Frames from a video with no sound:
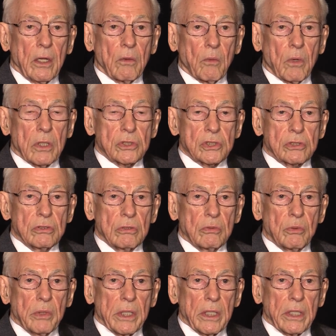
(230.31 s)
was to
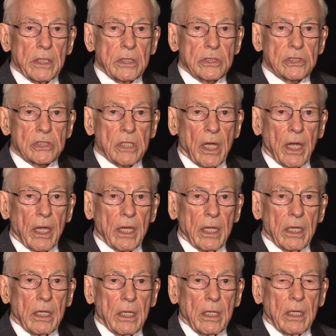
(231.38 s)
really
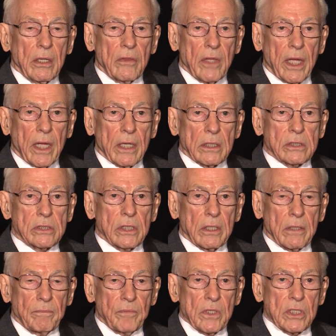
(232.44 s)
say that
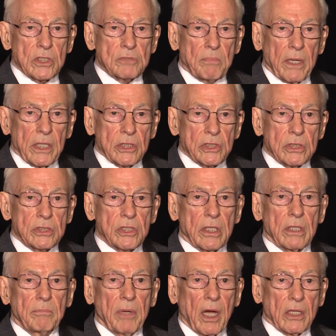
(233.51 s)
these patients
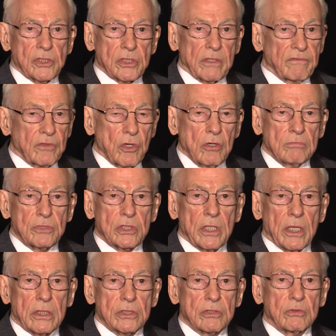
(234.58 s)
had a positive Coombs
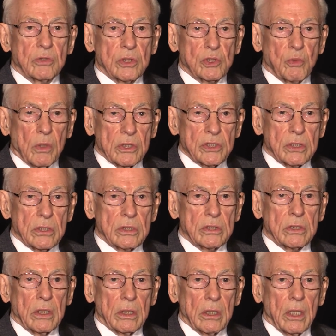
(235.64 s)
test, which wasn't